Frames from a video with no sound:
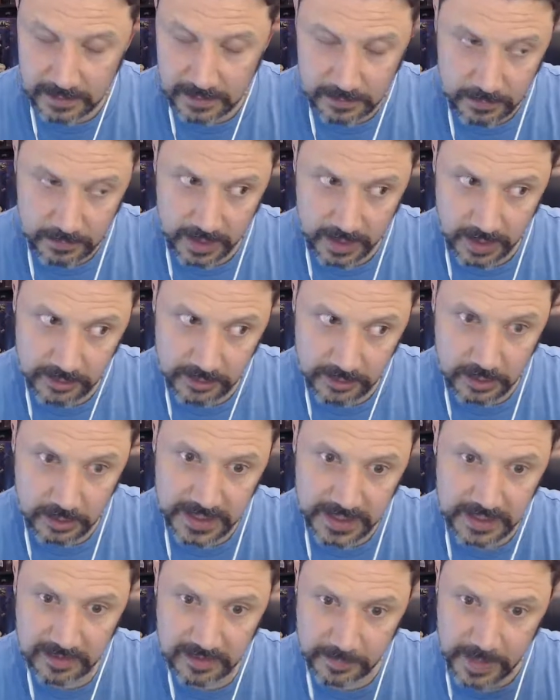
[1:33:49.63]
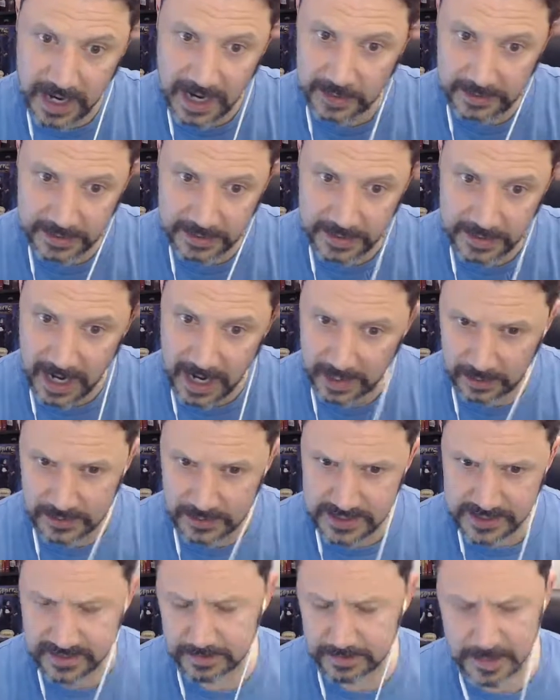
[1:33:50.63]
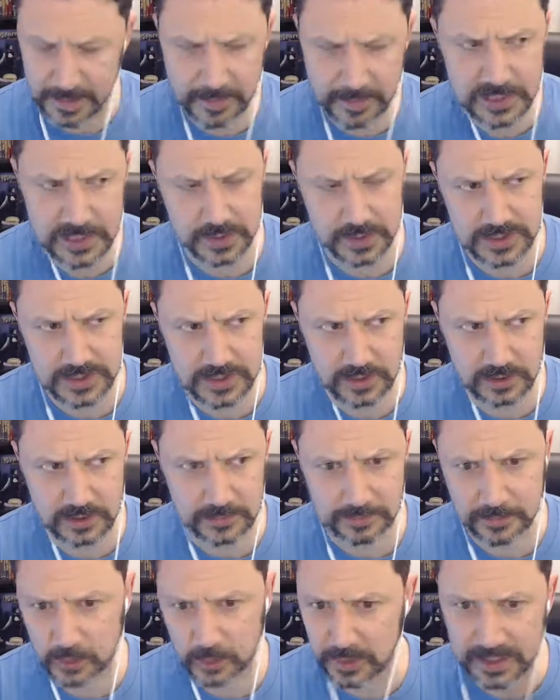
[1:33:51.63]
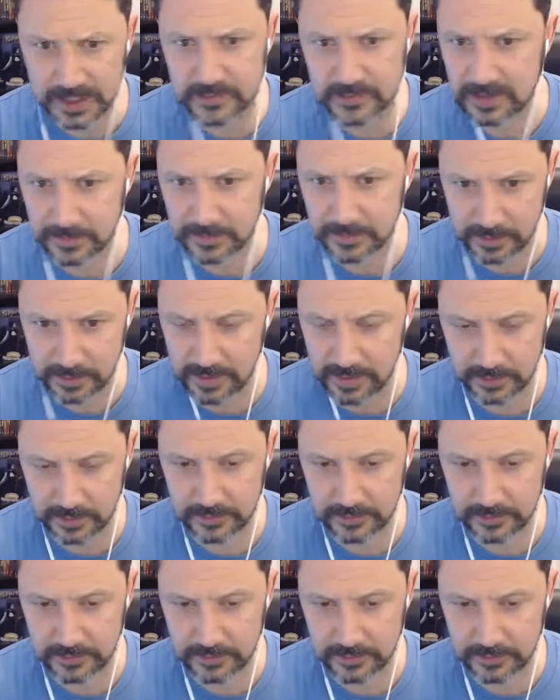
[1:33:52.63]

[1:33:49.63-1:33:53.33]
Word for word: whatever the Queen of the Pirate Isles, I think maybe that's what it's called, Queen of the something or other.